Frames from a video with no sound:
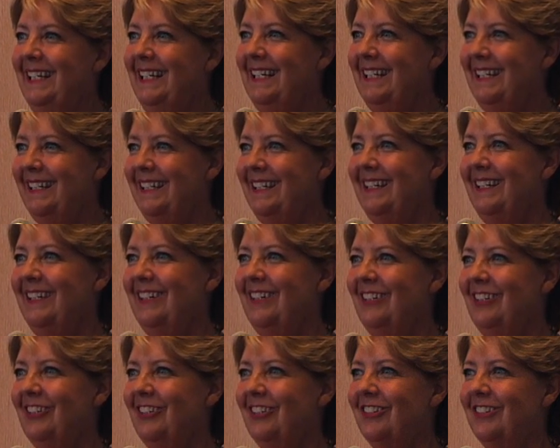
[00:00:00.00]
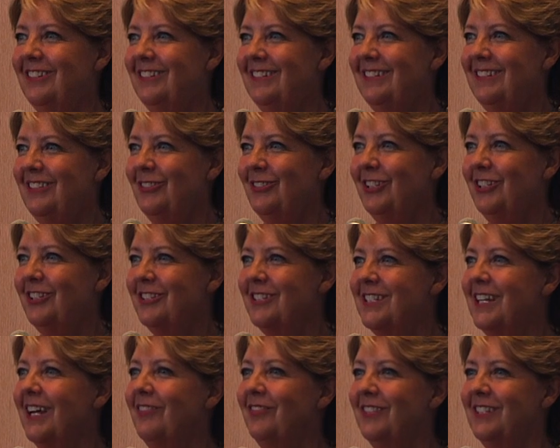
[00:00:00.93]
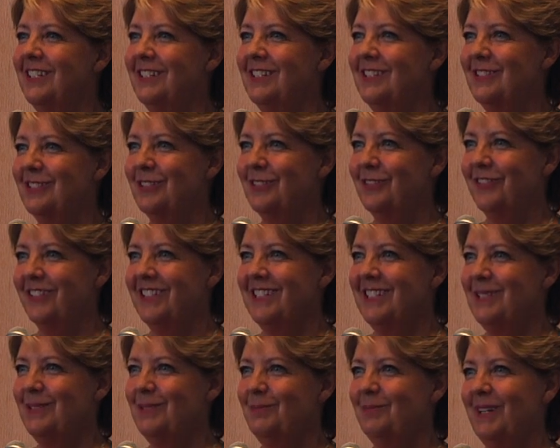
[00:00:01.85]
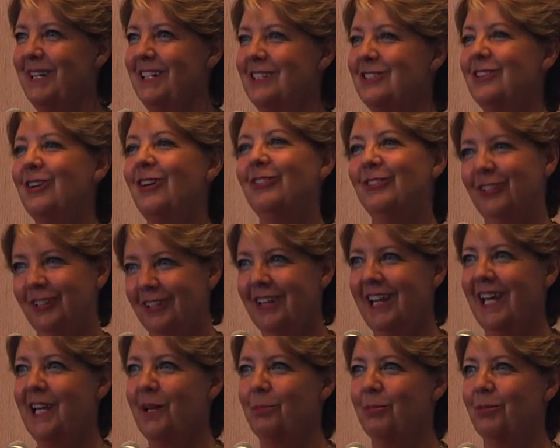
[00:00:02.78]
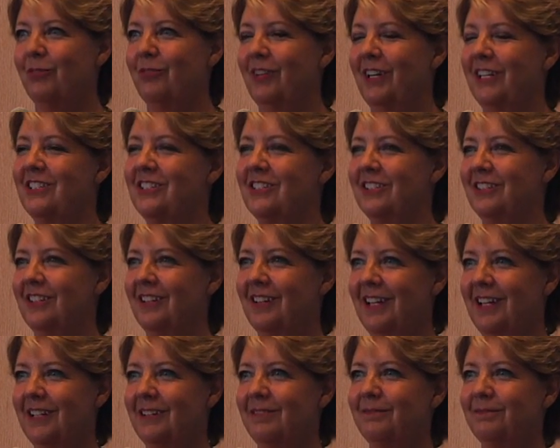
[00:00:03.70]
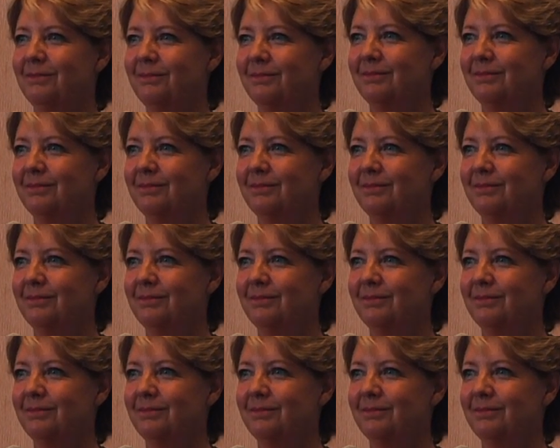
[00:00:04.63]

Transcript: And you're doing yourself a disservice because you don't look like a professional then.